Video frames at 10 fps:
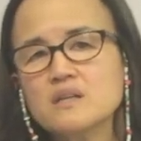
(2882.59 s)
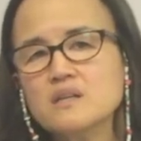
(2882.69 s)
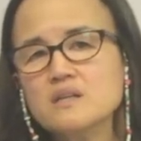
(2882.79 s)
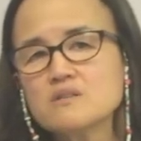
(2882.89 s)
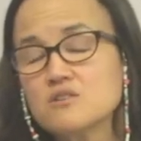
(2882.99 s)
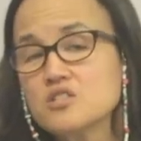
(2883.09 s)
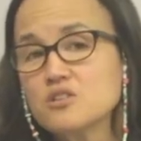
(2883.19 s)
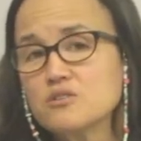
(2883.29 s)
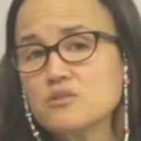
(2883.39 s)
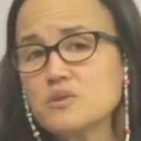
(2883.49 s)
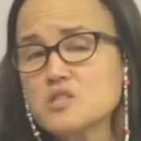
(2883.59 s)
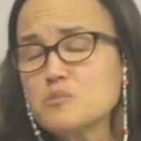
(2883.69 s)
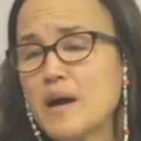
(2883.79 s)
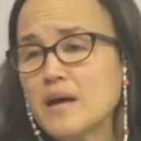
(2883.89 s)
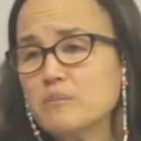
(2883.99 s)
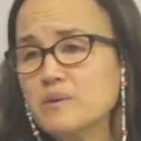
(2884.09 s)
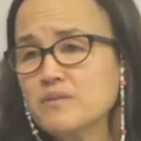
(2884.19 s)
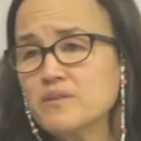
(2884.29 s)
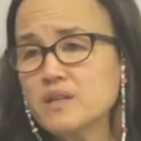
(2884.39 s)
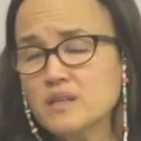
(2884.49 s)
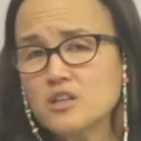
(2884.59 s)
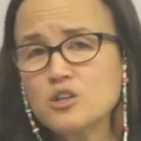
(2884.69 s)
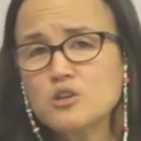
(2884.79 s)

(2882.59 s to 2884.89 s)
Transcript: these are children with spina bifida